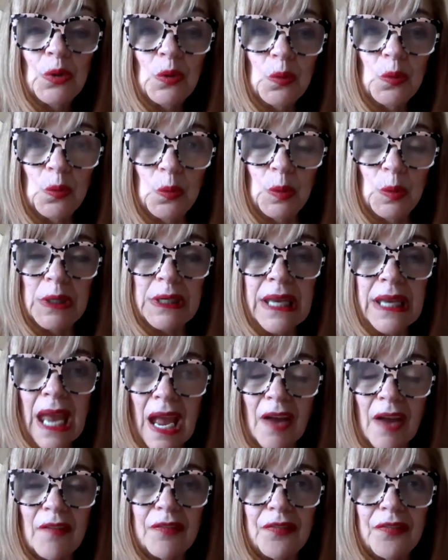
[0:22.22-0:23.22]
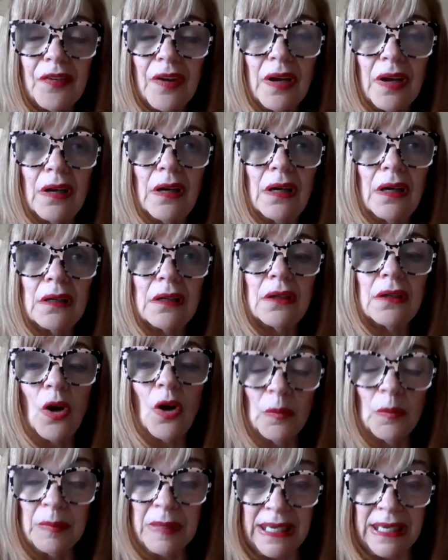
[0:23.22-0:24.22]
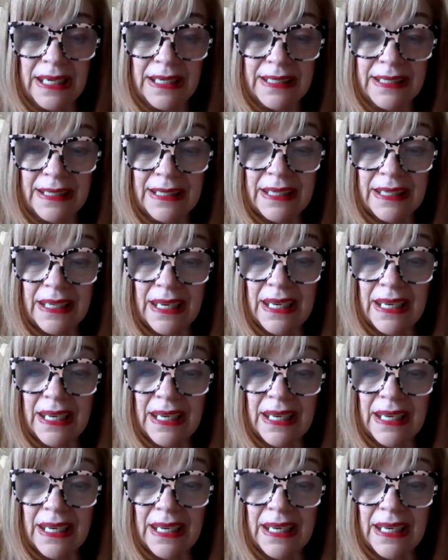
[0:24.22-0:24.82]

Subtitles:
would have culminated